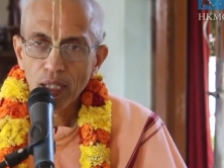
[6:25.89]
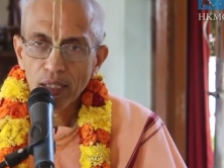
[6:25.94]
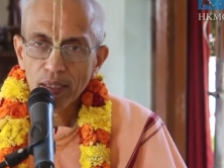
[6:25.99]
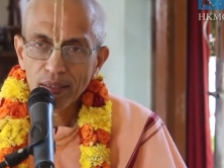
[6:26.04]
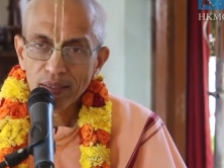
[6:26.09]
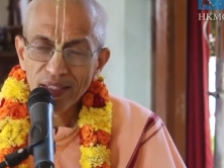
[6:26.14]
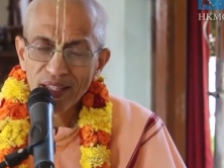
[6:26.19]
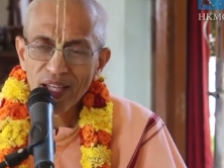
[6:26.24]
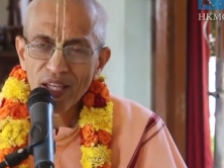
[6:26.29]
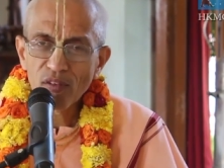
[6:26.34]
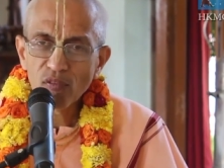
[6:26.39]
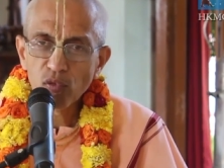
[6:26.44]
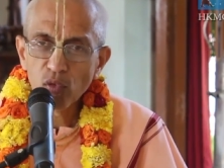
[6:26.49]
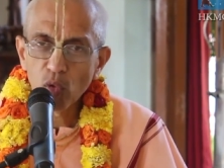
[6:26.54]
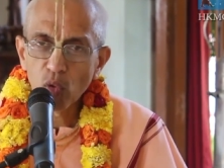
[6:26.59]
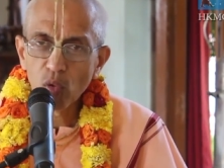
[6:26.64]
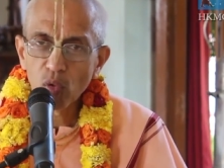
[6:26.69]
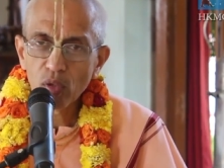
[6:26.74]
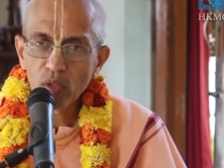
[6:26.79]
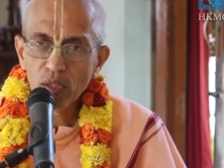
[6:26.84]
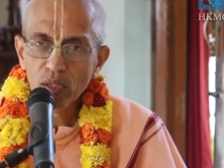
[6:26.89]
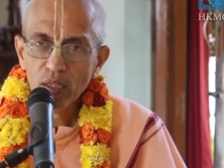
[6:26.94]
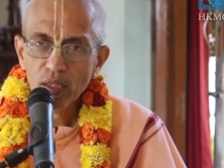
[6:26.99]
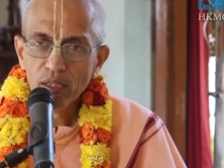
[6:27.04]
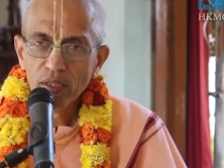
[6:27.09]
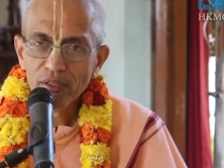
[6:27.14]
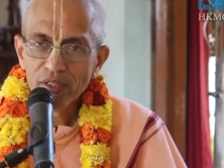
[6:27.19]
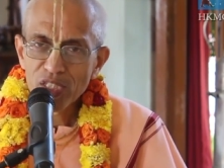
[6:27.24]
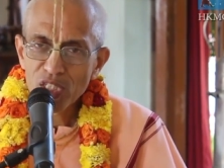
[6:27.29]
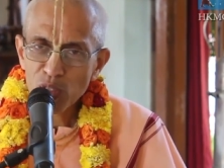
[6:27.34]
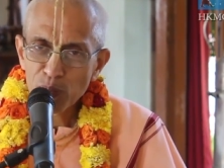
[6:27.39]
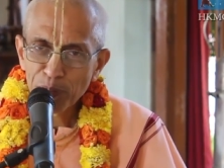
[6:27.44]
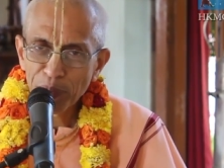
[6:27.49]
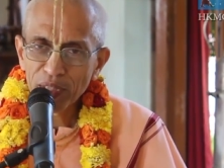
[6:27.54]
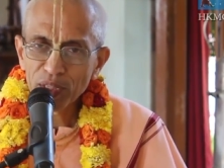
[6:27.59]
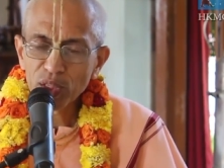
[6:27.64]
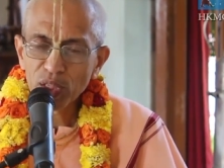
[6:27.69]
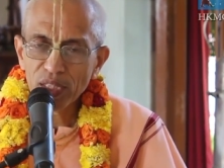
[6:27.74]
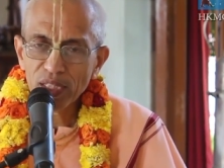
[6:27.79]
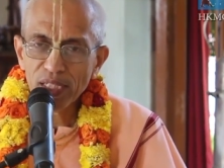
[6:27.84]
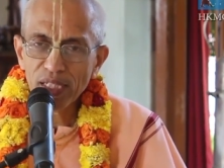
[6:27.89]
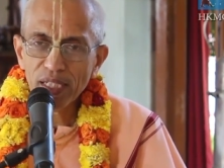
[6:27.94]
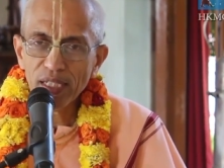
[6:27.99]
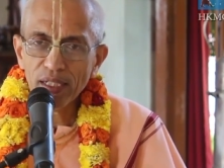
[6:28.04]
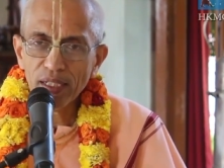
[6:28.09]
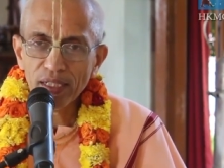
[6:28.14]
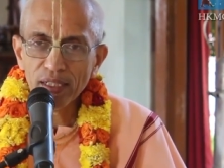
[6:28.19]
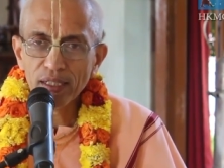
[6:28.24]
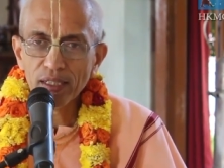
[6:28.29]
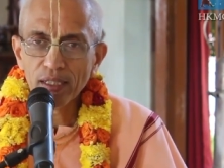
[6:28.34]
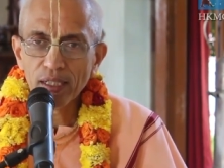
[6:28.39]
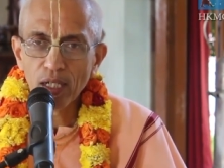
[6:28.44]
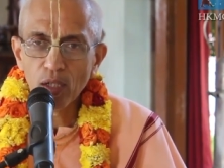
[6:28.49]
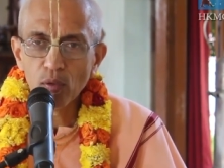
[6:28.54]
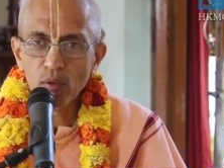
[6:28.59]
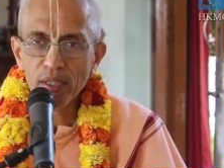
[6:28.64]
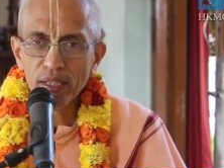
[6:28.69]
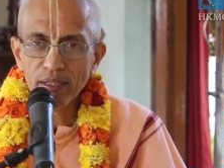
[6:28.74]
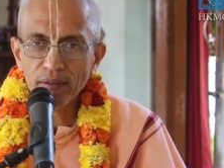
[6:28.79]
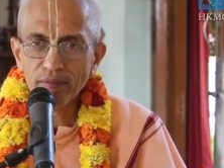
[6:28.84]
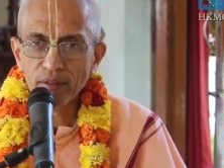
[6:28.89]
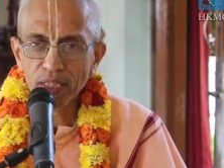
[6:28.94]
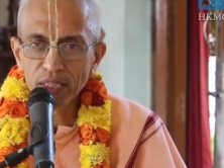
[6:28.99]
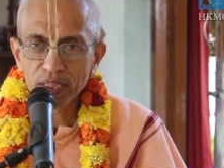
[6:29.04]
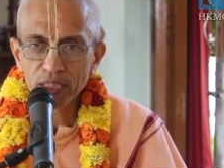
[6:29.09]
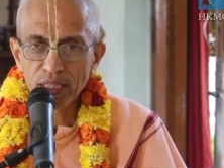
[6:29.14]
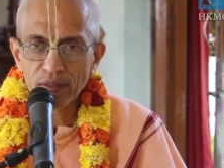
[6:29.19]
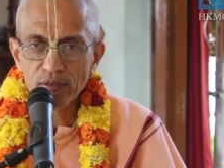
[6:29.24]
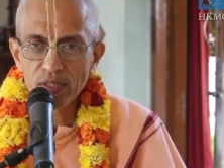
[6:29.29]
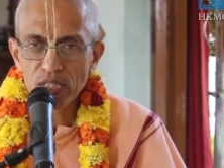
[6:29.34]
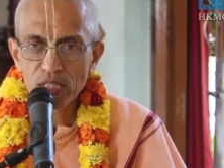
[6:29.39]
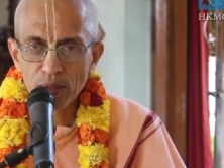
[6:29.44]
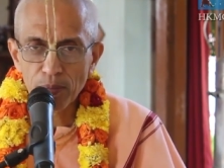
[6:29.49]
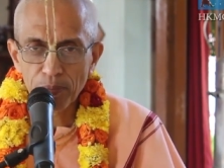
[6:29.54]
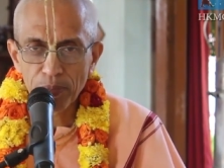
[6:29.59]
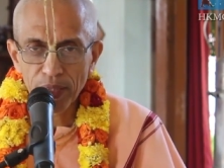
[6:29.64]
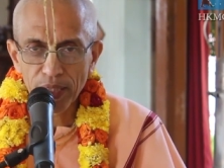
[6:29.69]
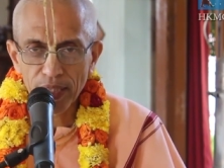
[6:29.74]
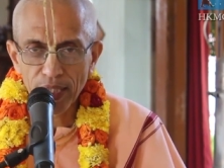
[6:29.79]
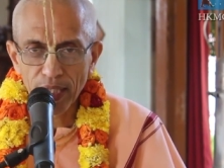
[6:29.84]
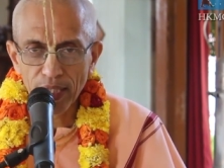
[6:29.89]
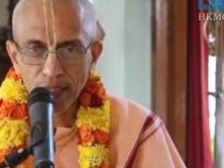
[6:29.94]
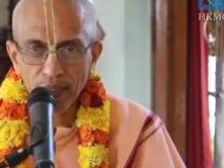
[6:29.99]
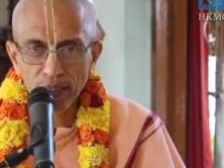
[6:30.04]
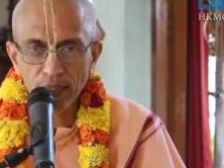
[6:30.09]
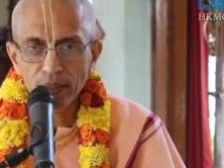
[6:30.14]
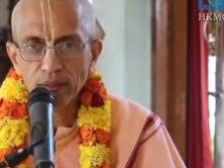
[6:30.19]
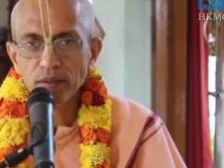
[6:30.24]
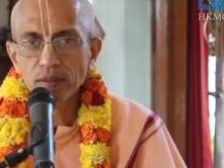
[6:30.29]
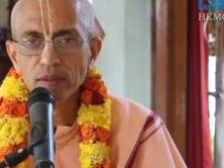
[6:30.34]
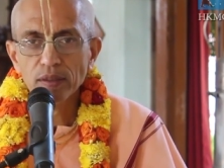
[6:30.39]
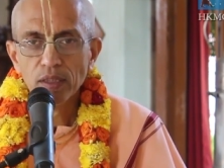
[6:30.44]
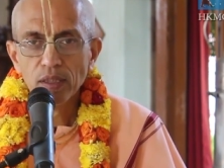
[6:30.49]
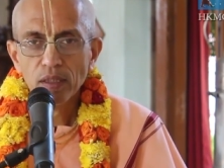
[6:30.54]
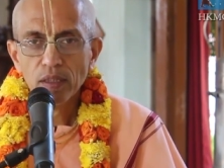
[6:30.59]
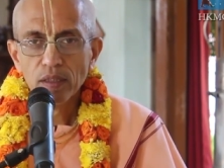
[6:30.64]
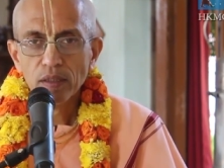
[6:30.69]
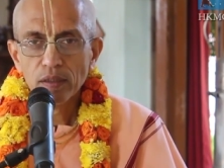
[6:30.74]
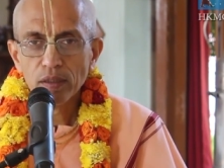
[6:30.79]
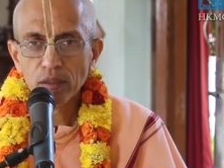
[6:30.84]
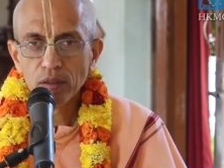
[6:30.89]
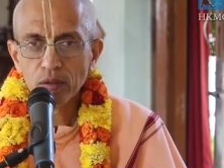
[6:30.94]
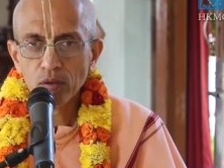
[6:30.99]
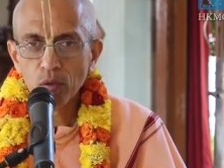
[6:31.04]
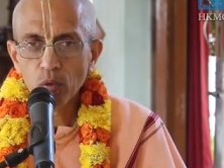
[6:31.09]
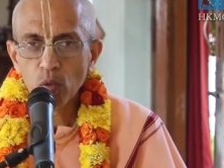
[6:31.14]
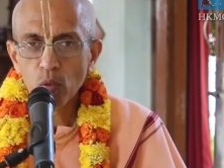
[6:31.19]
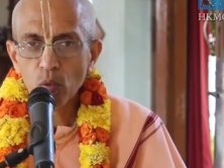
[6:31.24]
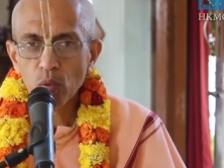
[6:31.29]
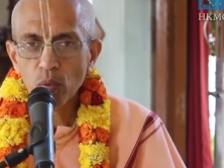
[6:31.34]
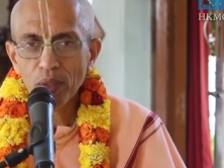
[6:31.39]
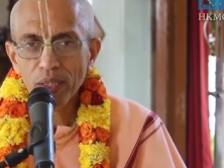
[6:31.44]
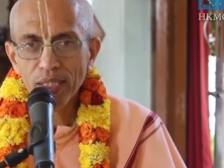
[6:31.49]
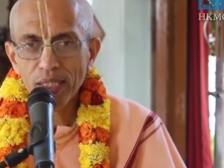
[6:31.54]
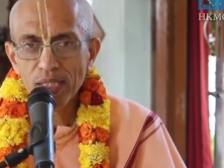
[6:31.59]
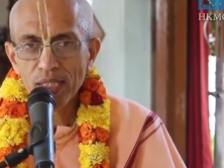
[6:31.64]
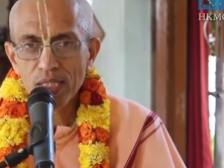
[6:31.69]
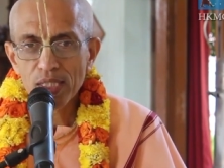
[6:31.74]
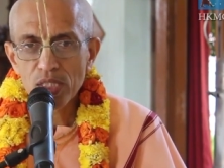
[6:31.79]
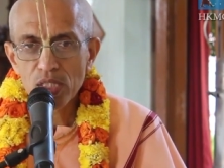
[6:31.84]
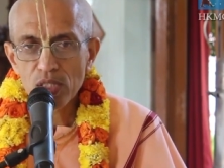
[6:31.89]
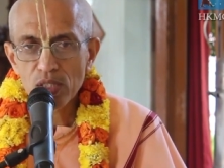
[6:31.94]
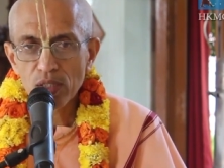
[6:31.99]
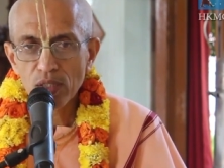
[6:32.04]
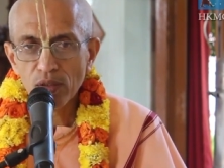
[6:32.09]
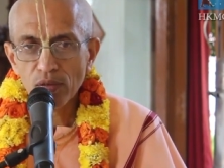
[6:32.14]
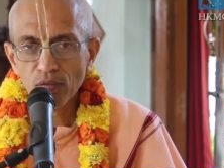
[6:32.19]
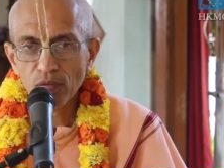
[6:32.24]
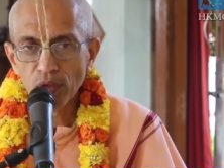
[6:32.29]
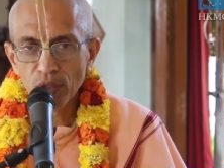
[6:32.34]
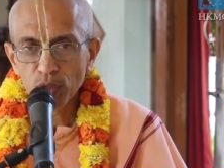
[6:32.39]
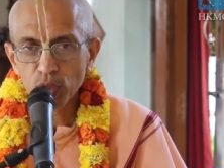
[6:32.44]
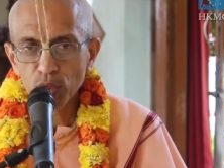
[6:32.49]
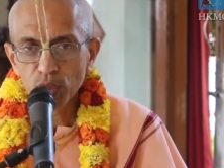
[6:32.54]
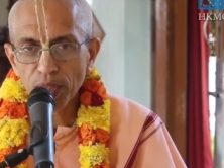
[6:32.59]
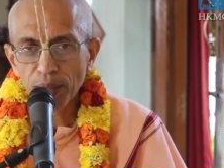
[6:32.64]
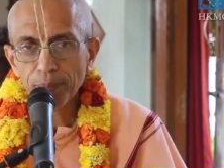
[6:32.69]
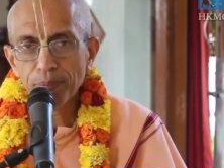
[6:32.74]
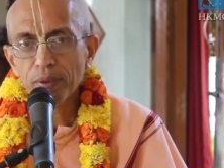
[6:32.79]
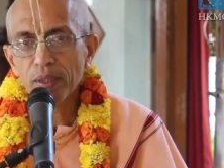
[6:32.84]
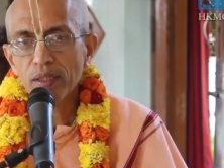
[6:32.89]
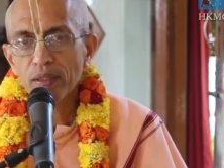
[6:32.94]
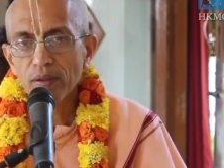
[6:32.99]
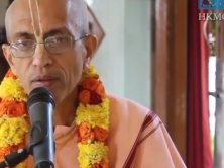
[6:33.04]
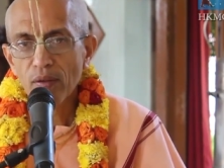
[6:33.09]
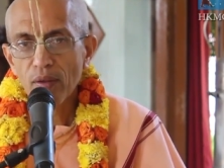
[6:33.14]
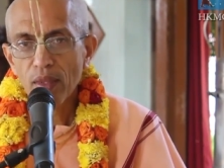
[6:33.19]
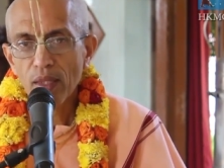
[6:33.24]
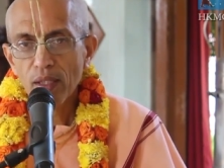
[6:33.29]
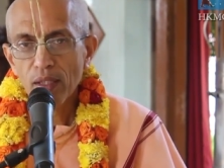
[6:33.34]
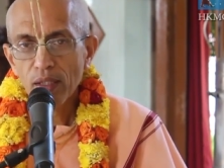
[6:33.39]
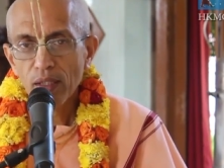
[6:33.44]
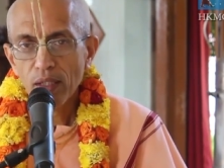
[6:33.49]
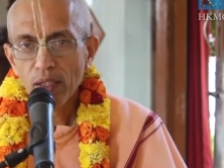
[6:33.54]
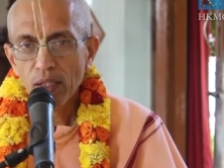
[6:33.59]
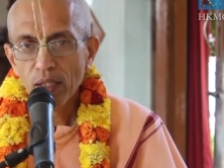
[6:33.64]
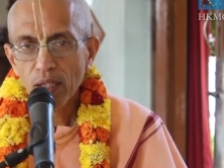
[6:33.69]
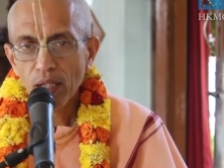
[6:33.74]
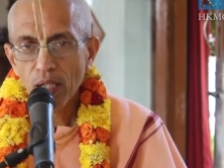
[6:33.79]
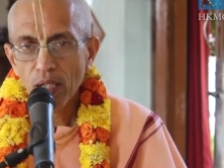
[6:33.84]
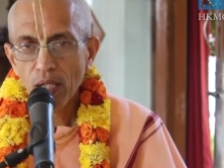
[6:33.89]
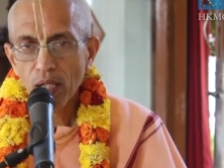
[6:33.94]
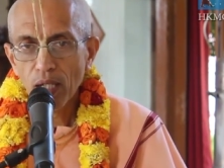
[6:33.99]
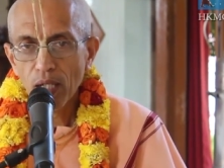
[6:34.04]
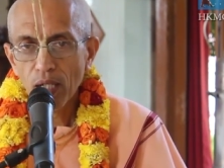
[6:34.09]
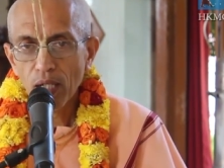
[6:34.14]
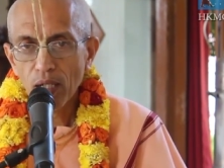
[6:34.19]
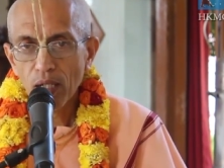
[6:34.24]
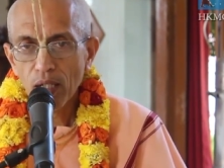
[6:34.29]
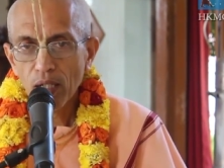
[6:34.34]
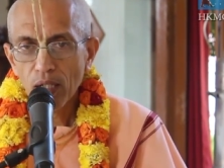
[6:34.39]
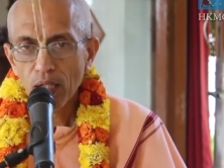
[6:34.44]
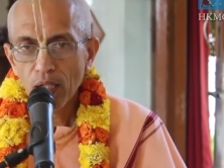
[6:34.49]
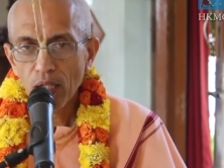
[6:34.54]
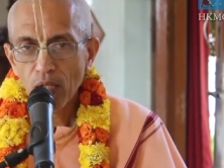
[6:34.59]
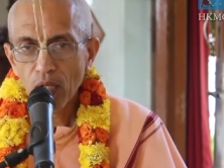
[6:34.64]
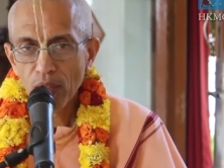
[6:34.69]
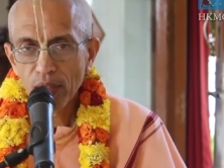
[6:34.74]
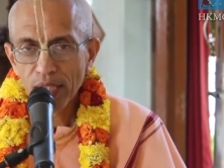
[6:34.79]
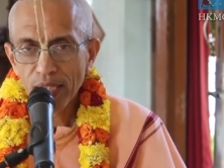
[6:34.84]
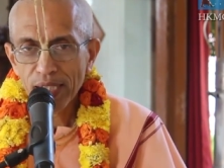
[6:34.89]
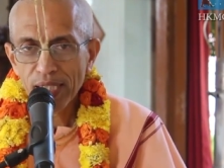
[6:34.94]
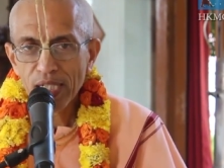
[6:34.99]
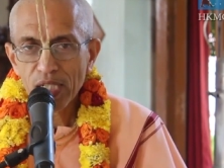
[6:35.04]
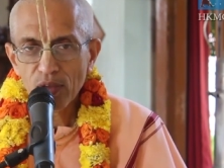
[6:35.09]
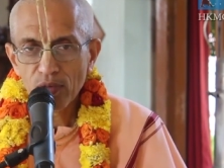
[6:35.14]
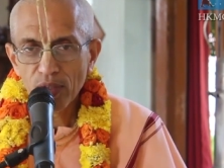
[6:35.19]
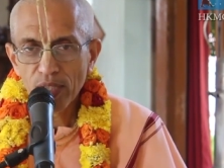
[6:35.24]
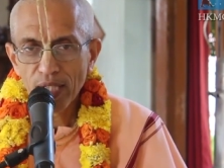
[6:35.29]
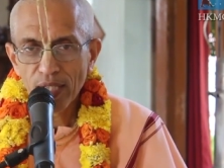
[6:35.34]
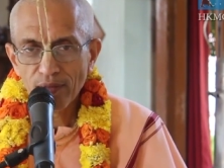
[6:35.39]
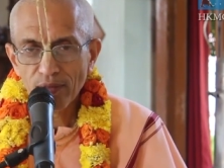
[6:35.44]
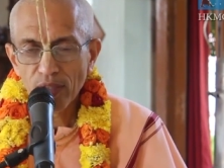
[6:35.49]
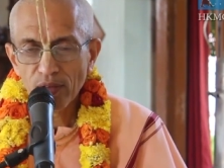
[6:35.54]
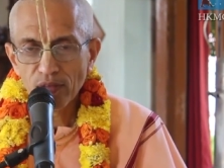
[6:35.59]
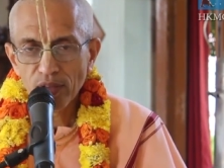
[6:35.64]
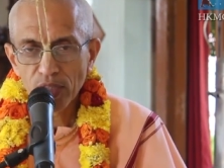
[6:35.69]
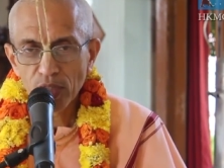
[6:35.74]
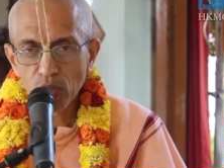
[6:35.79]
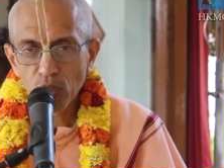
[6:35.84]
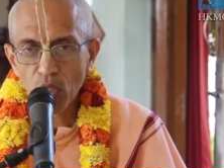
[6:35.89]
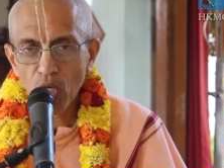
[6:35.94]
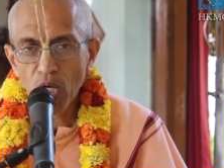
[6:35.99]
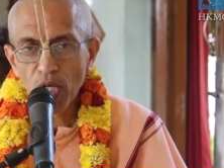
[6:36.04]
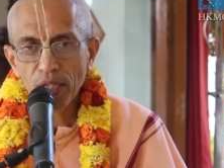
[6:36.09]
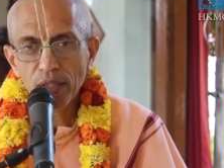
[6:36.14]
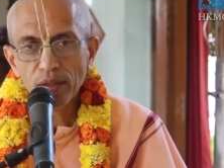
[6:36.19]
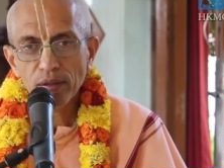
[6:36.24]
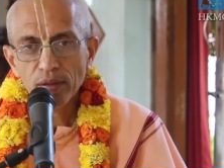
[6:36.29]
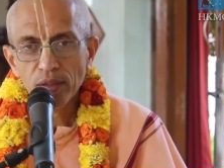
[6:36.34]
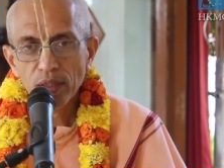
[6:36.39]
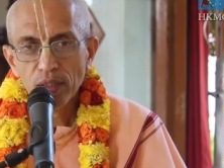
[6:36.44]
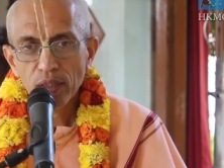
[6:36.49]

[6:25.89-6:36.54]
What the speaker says: And therefore, especially in Gaudiya Vaishnava Sampradaya, the Guru is worshipped on an equal level with God.